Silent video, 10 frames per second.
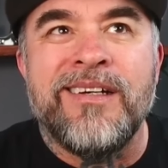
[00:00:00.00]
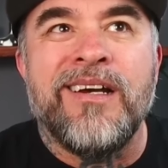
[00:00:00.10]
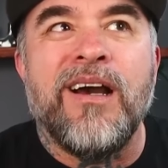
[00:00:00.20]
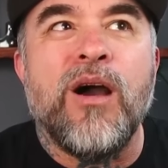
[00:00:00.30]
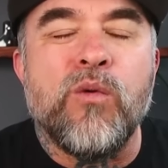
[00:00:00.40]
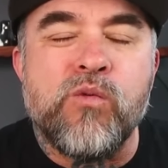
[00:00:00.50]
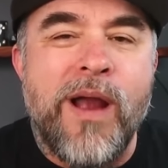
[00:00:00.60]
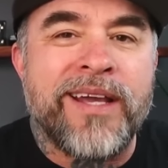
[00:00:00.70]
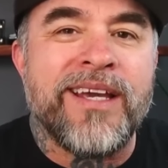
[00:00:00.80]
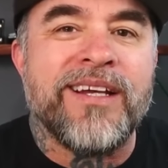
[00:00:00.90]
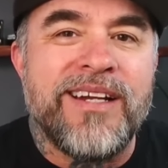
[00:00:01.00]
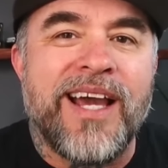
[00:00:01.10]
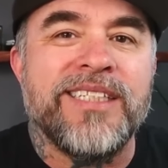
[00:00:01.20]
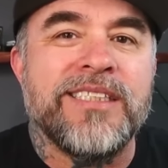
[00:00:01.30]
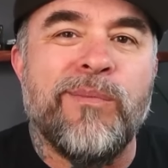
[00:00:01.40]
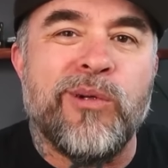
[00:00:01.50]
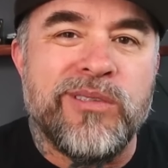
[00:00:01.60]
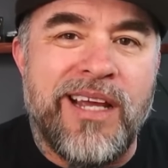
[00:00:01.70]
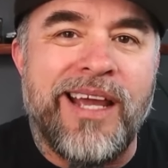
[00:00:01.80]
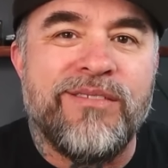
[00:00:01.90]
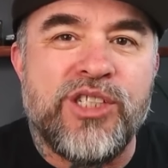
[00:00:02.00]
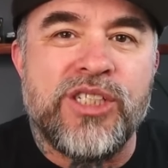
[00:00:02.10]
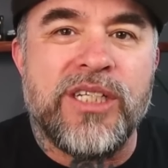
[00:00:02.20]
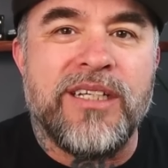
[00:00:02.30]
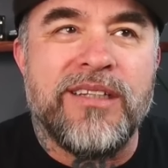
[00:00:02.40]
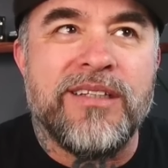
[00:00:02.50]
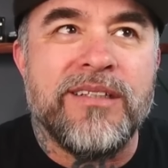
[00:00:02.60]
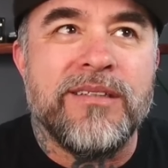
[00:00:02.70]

a recognizable knife sheath